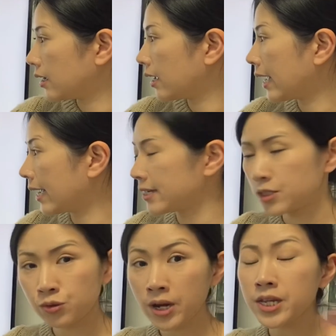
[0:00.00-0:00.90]
as
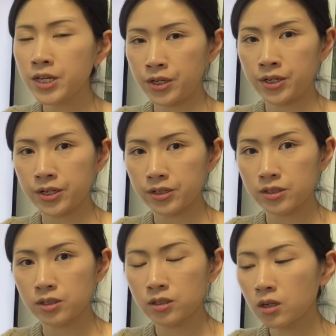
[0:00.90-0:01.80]
20
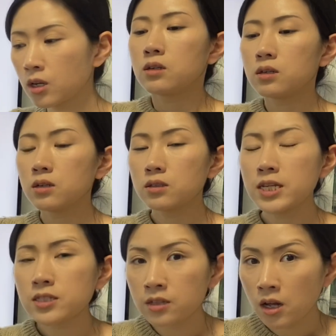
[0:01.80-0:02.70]
years.
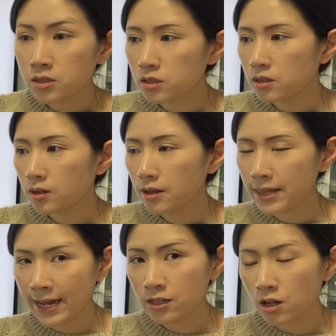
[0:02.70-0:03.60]
This clause
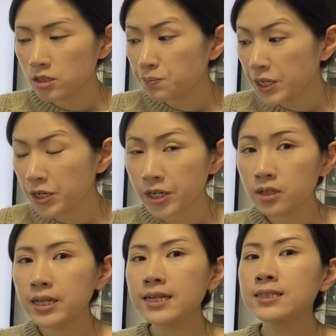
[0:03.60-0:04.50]
that the speaker
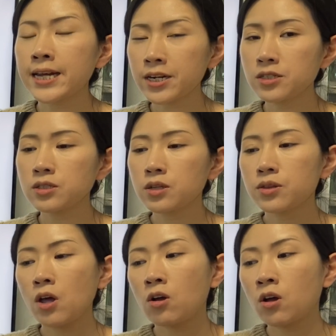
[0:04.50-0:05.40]
declares
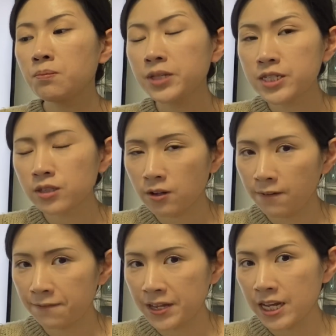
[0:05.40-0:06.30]
the completion
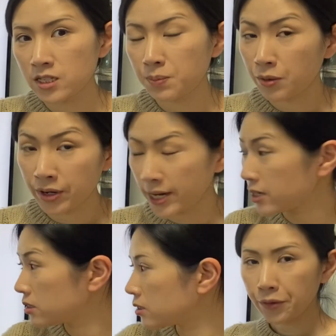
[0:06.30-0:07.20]
of the
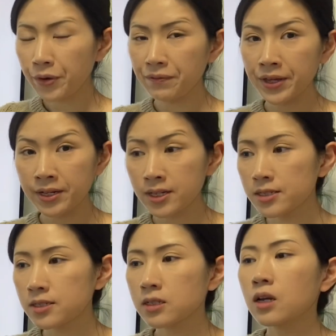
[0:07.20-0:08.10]
experience
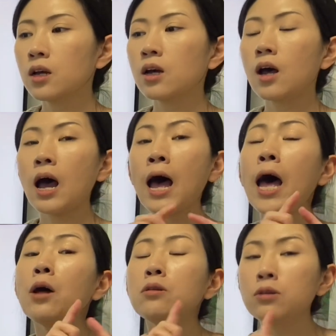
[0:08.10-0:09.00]
reveals
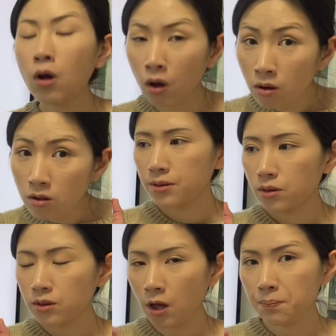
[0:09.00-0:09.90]
how long the